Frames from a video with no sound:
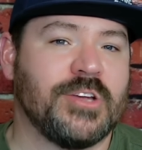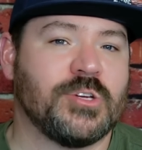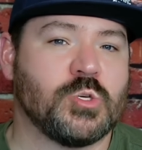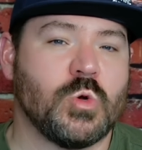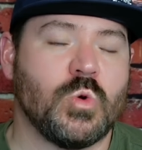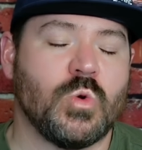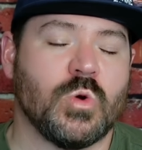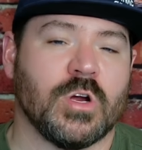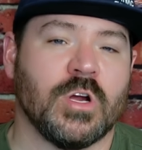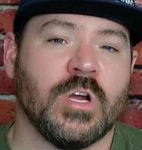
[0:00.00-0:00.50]

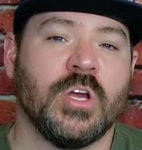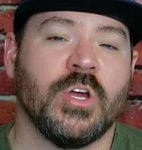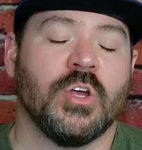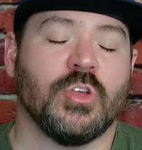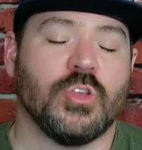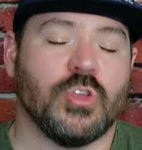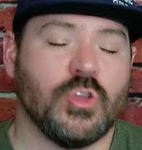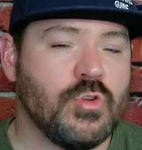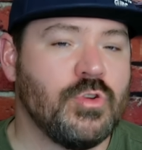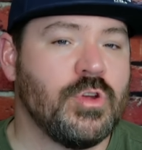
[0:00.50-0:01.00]
sure
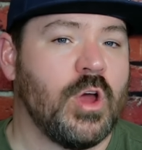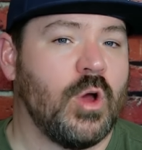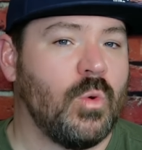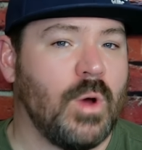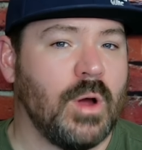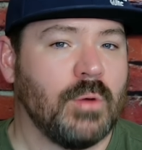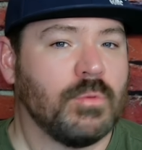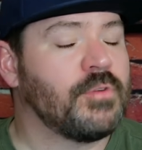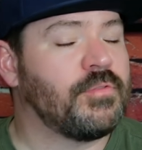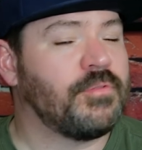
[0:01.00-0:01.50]
you know
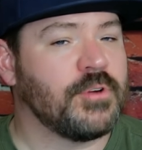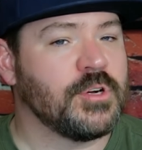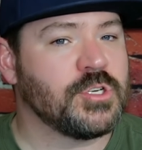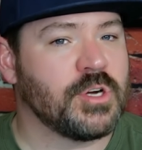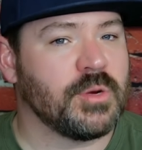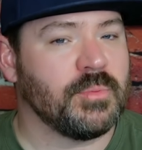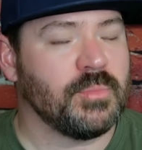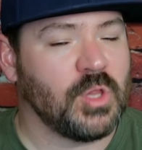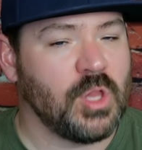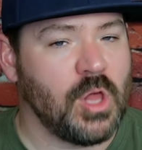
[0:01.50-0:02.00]
what
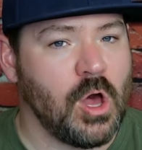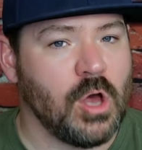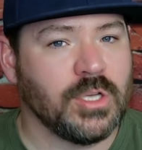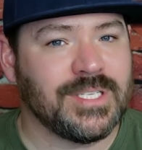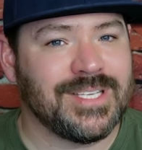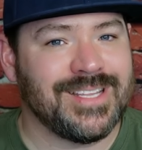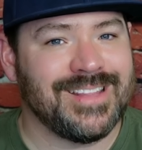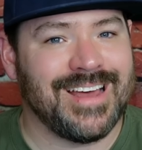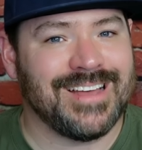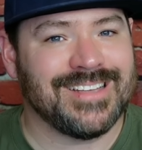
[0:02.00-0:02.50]
refrigerant
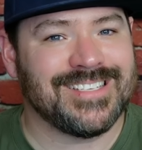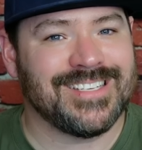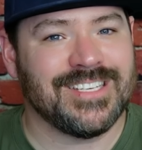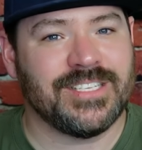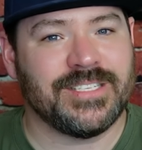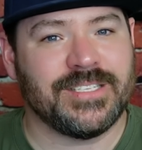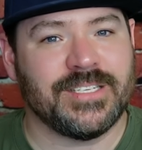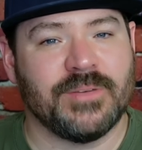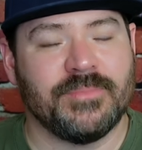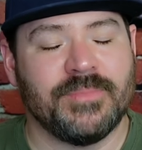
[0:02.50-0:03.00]
belongs in that
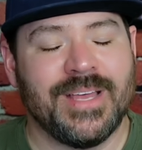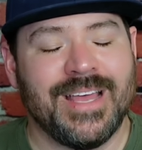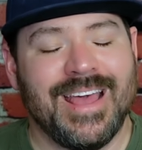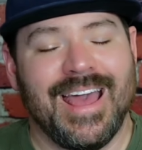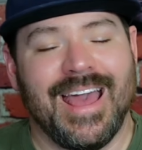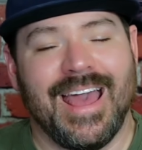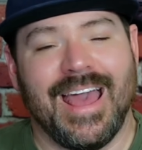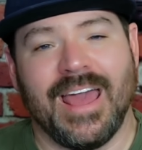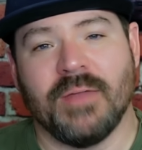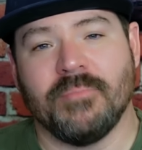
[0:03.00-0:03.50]
system
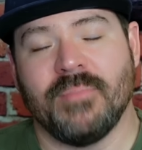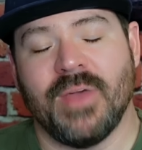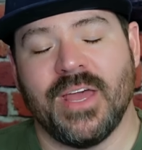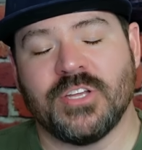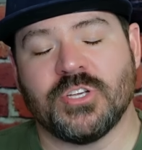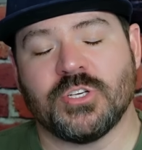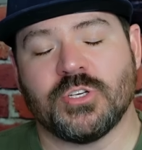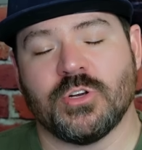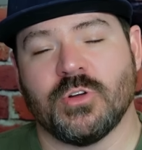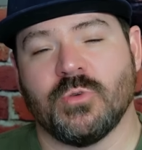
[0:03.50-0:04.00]
and make
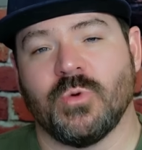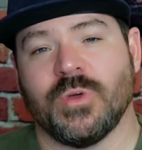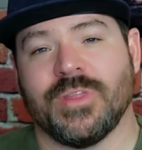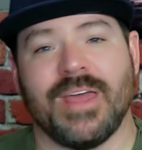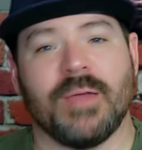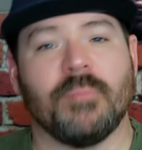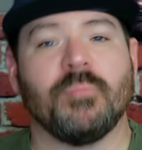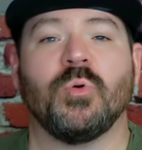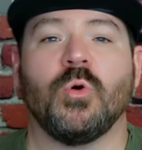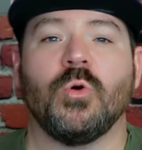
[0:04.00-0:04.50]
sure when
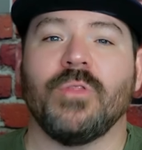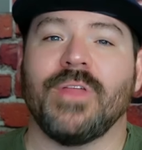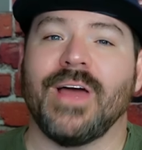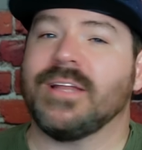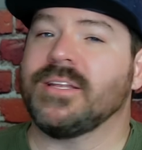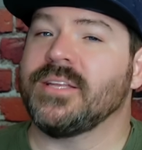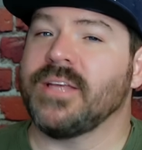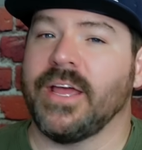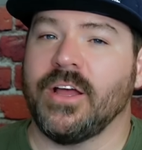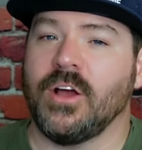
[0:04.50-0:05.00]
they pull
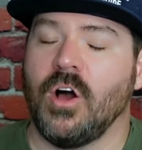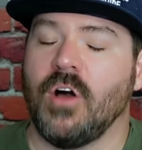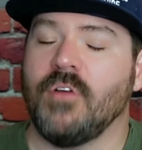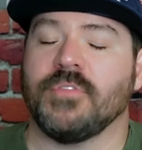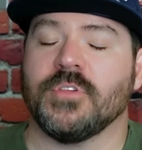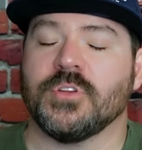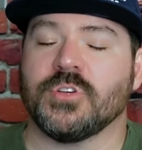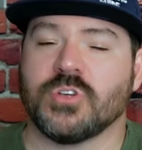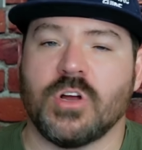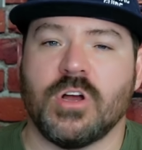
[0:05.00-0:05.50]
that tank off
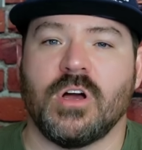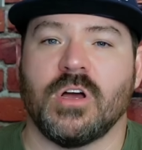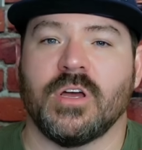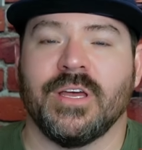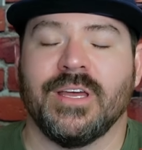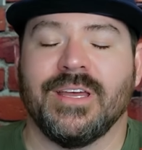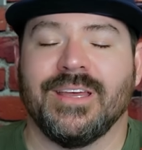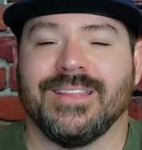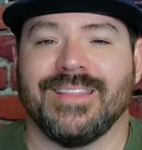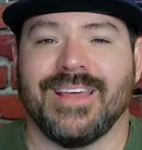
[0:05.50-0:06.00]
the truck
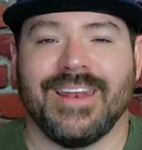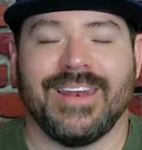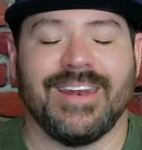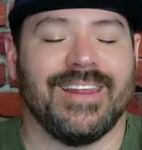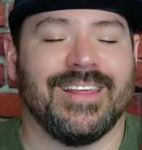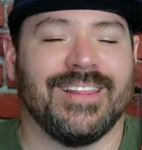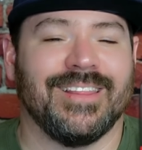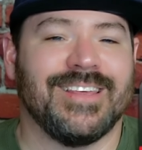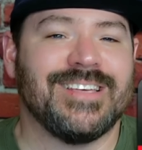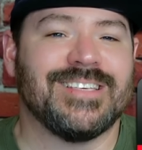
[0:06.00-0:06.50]
that it
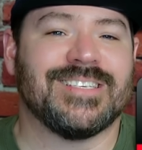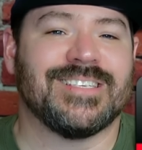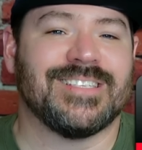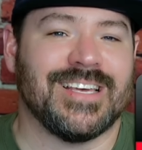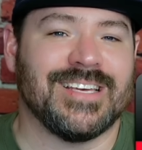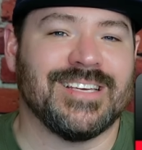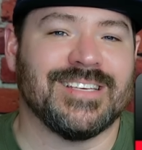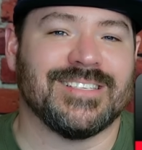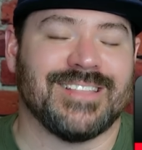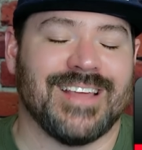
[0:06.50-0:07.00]
at least
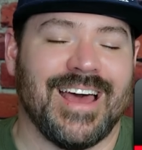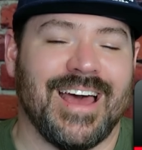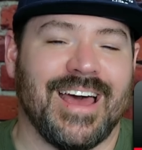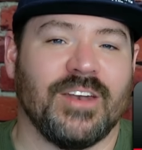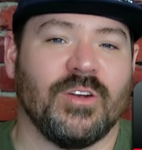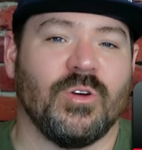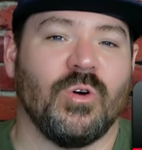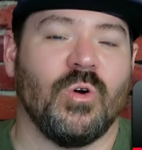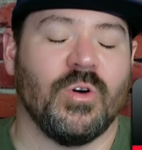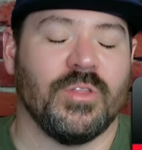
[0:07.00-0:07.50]
says
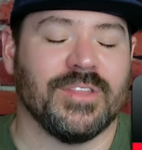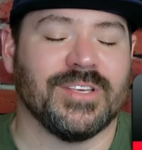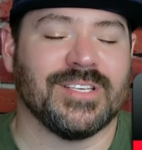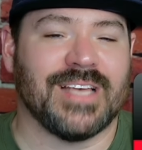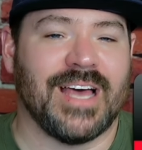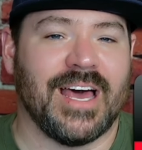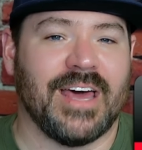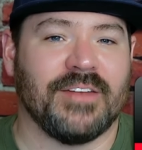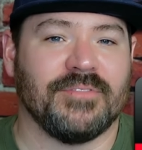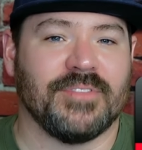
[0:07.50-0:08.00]
that on the
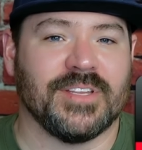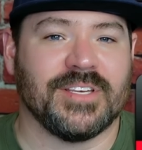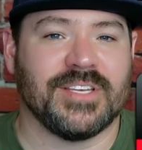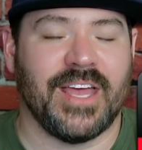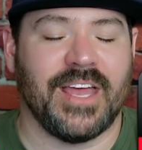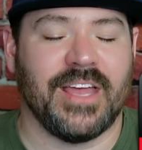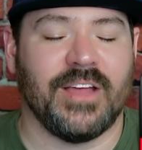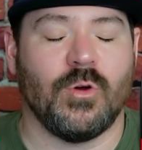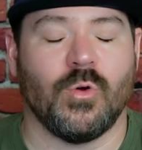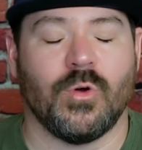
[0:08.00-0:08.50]
side of the
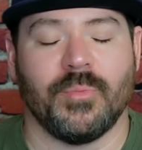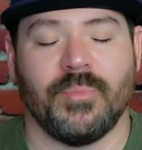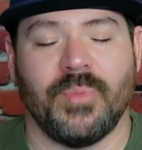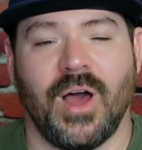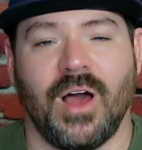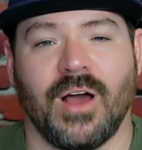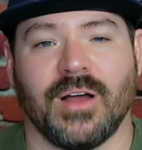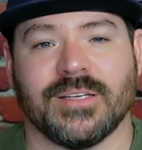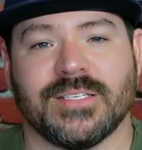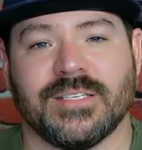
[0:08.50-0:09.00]
tank or
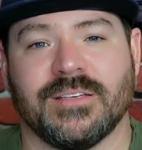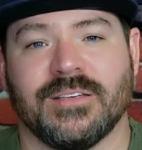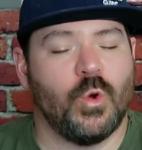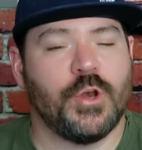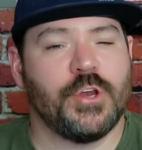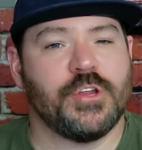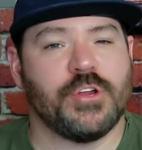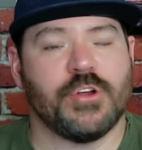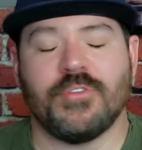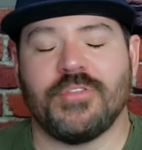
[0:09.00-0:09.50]
box. What
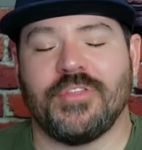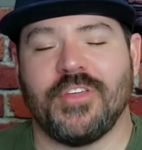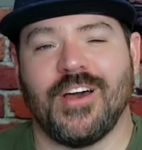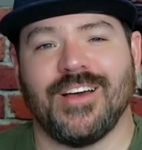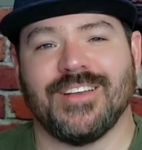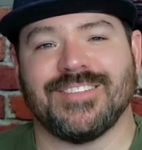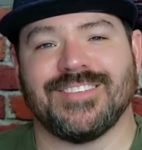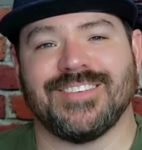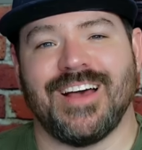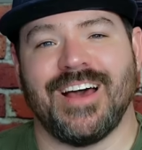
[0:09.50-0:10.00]
are your
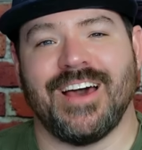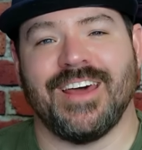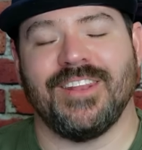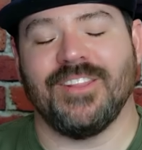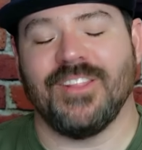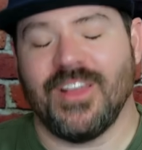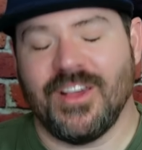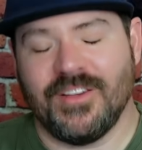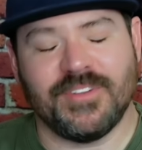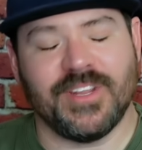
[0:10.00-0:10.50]
thoughts? I'd
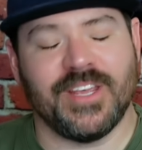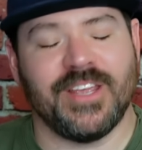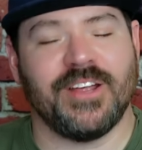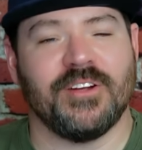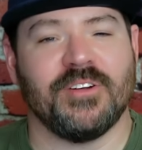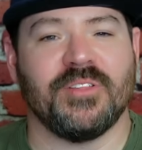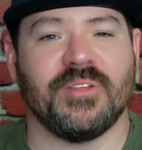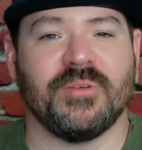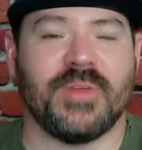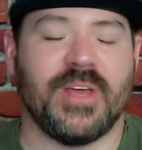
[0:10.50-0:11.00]
love to
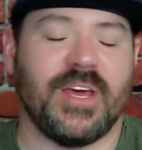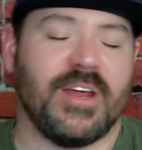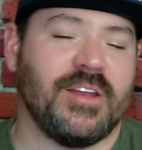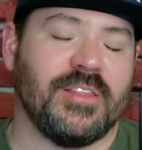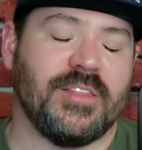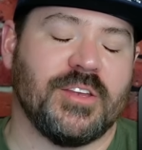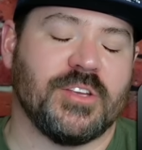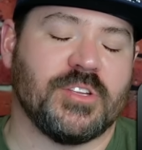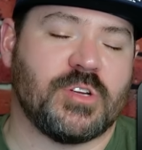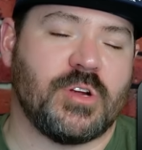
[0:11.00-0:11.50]
hear them down
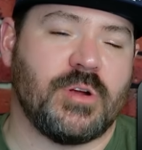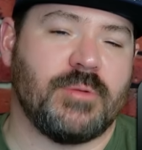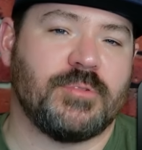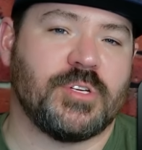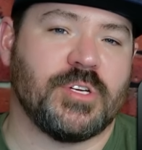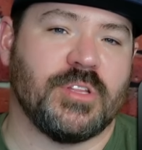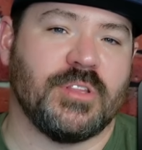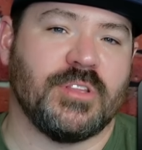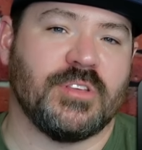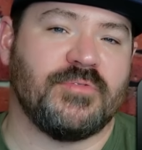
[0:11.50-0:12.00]
in the
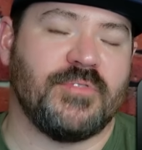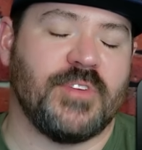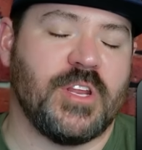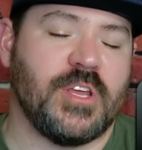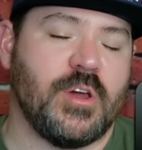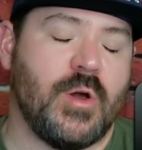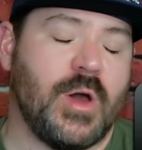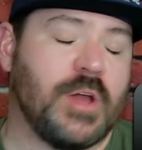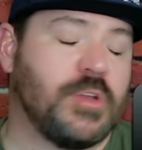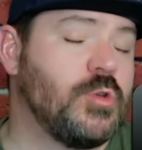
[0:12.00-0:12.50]
description of this
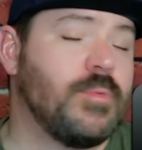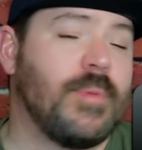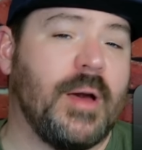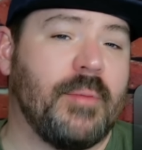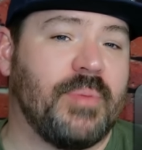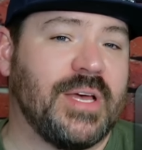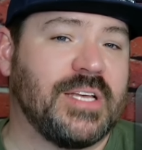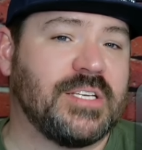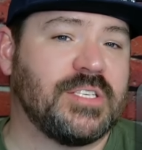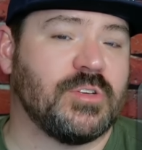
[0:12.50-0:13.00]
video. I do my
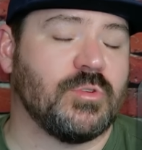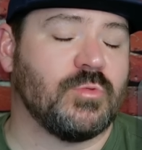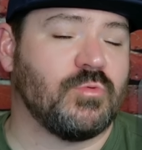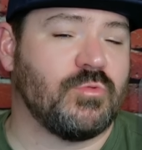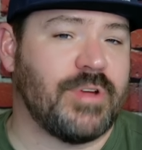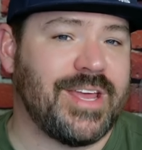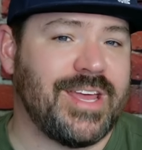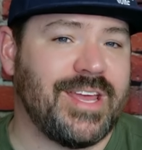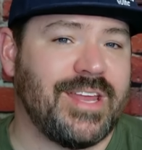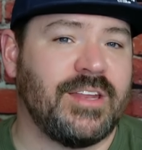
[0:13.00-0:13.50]
best to
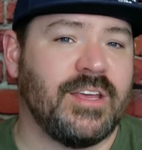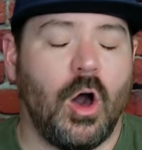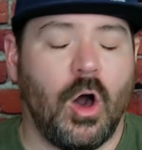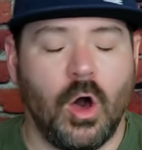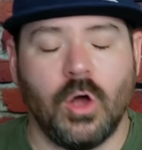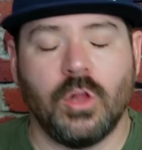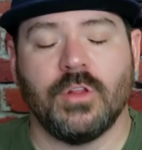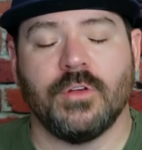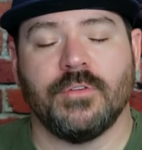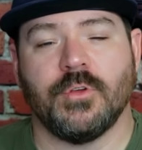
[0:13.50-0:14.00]
read
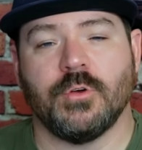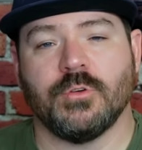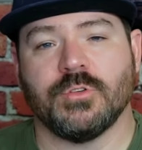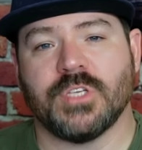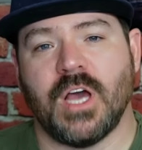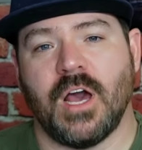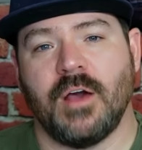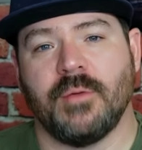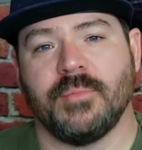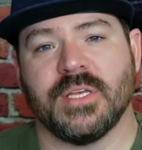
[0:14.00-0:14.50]
all of those
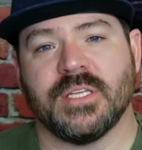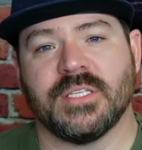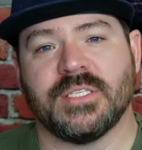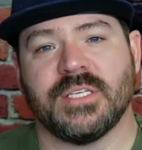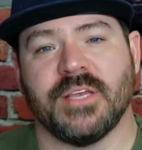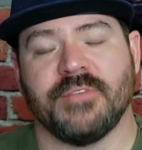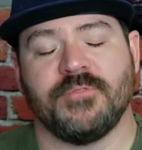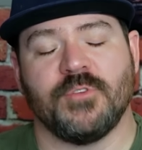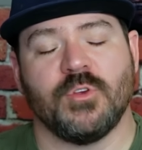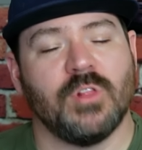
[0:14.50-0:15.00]
comments.
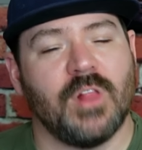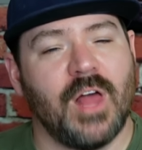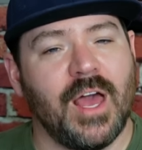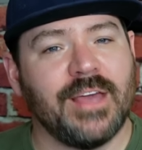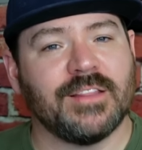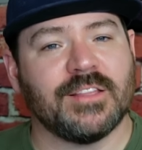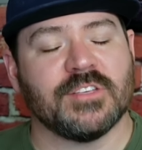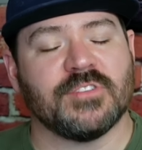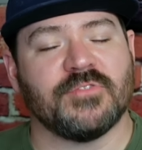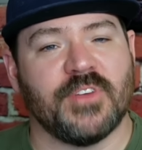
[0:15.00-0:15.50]
If you
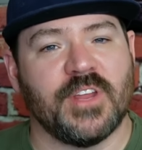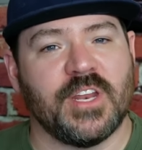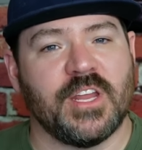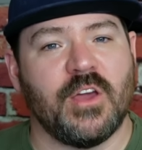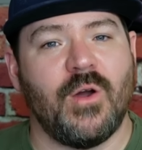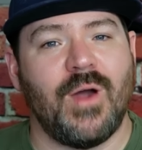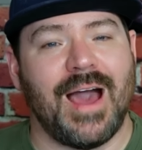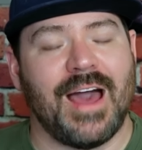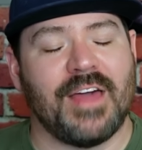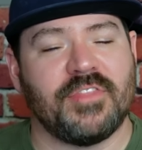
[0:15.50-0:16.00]
like this
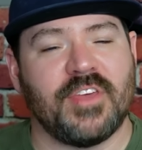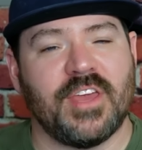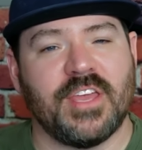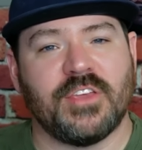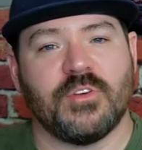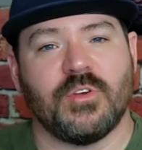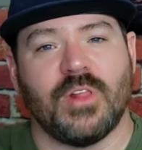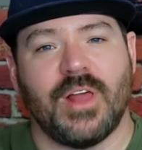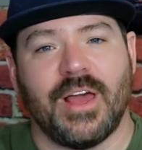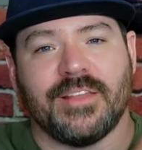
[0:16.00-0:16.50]
video, I
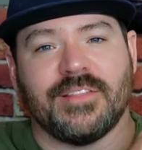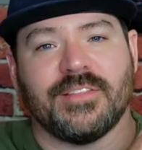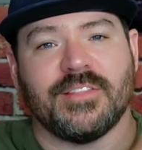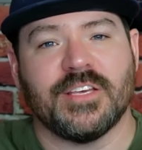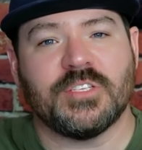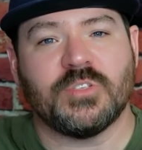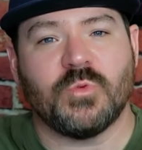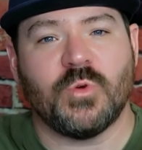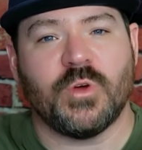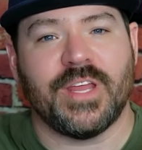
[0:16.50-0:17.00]
think you'll like
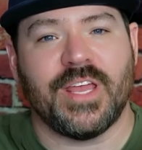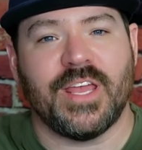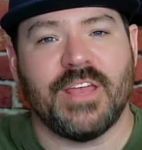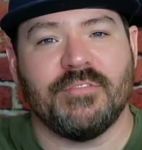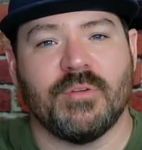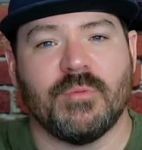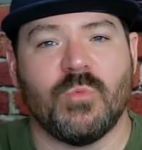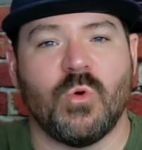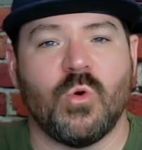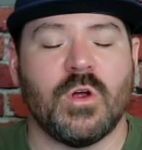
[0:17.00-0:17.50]
this one
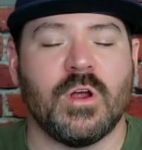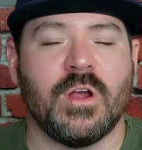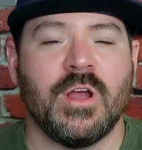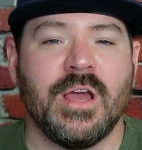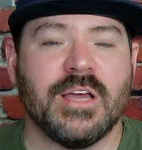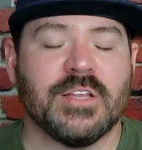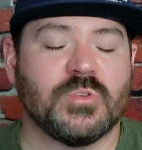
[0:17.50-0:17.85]
even more.